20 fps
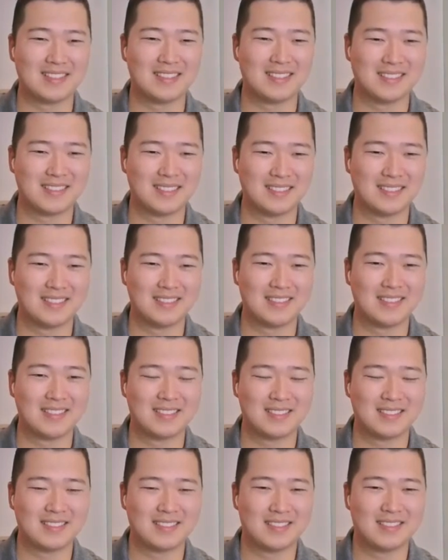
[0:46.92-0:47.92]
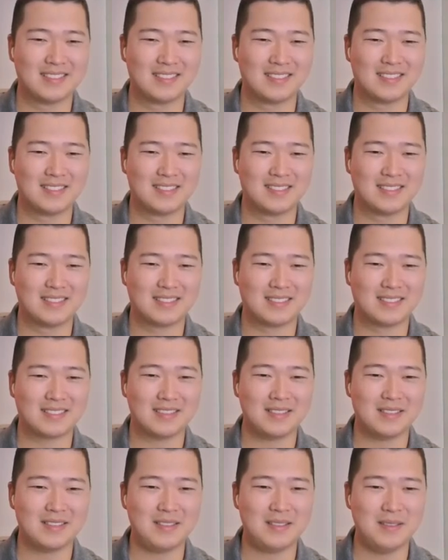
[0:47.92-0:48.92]

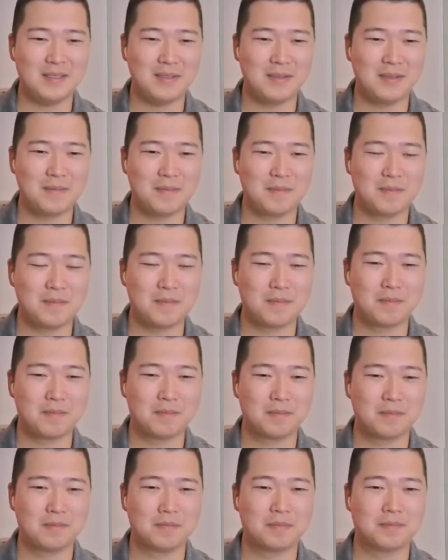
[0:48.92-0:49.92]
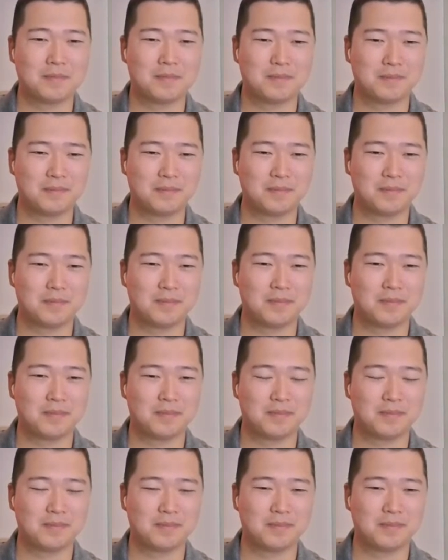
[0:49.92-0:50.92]

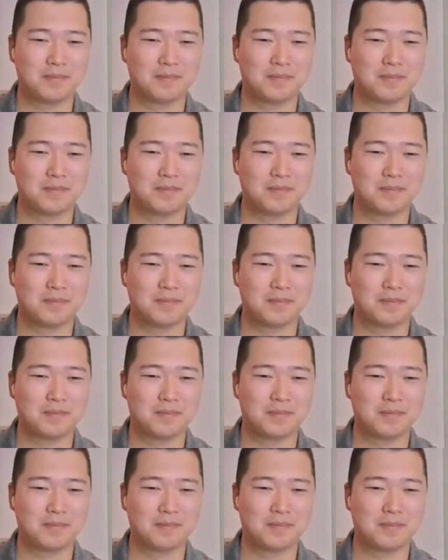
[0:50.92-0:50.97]
[no speech]